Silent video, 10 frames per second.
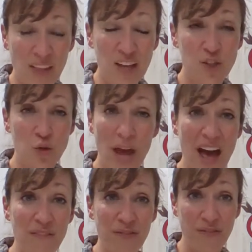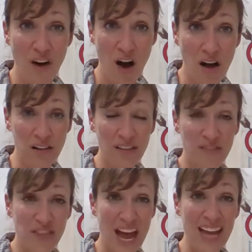So we have fall.
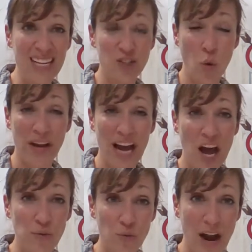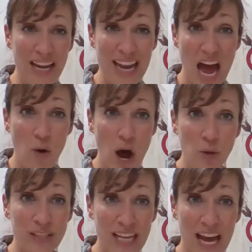That is going on right now
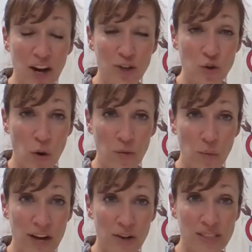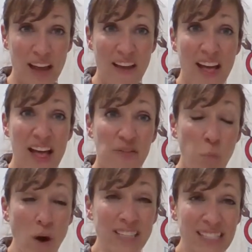outside our door and windows.
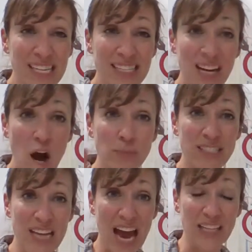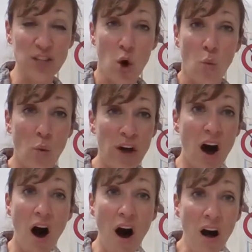What season comes next? When
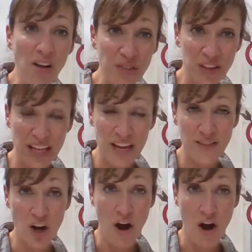all the leaves are